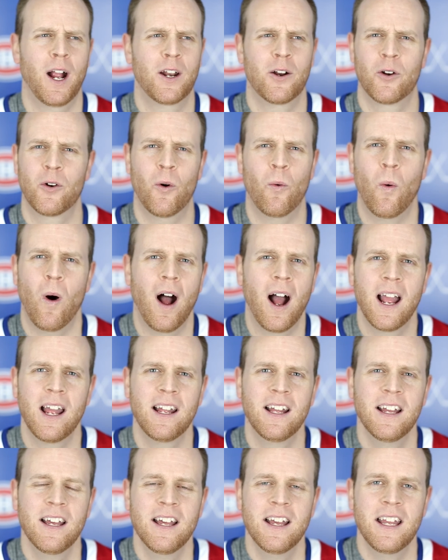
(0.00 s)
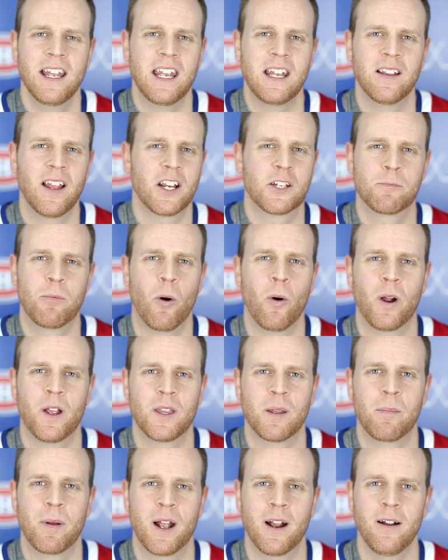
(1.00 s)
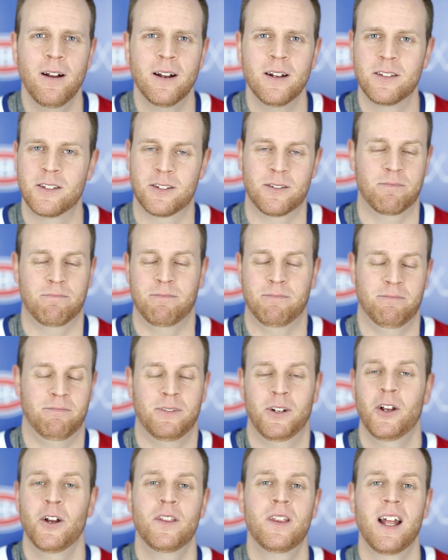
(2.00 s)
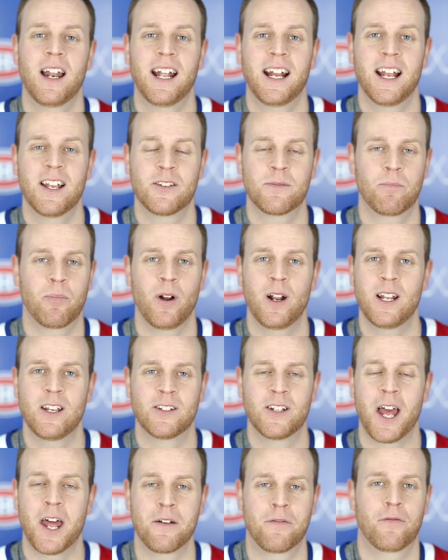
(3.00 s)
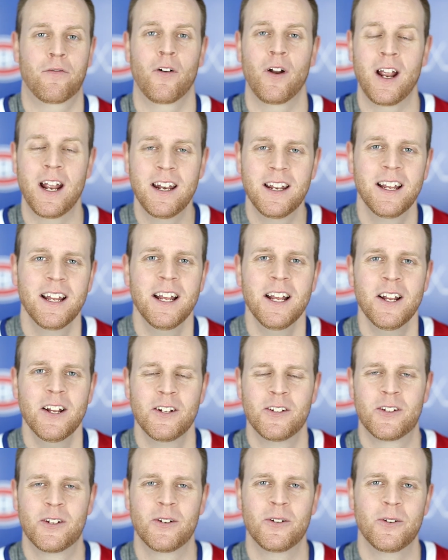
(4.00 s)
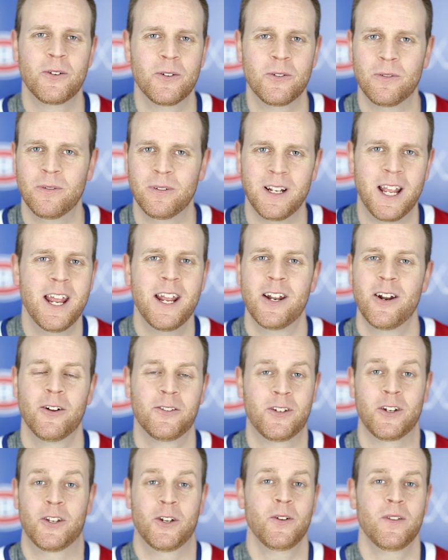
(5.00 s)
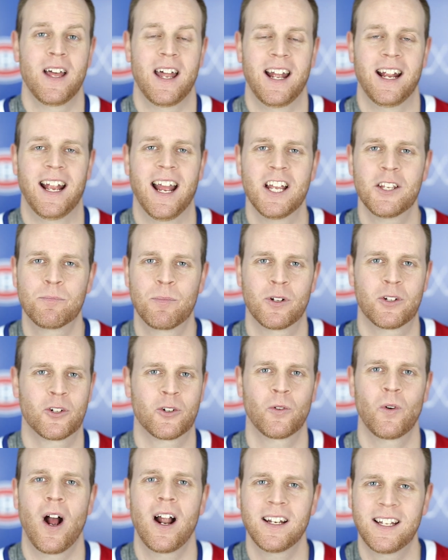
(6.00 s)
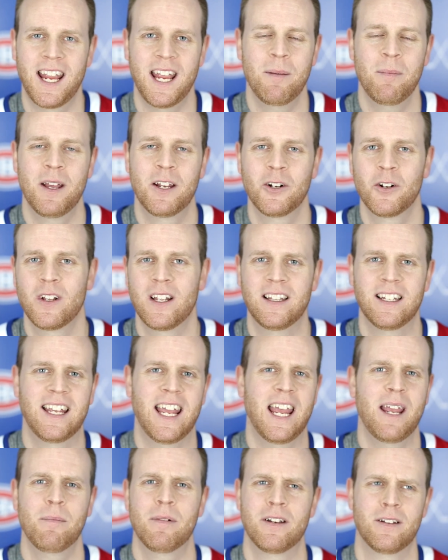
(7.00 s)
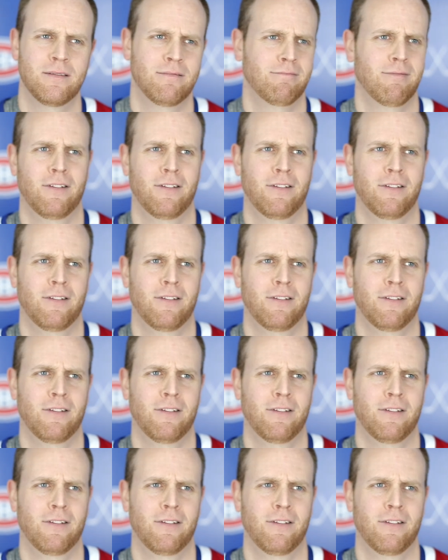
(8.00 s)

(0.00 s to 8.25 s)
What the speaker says: I don't know why he likes poking the bear. It's good that I guess Brady's not afraid to do that, I guess. But Sherratt came in early in the game and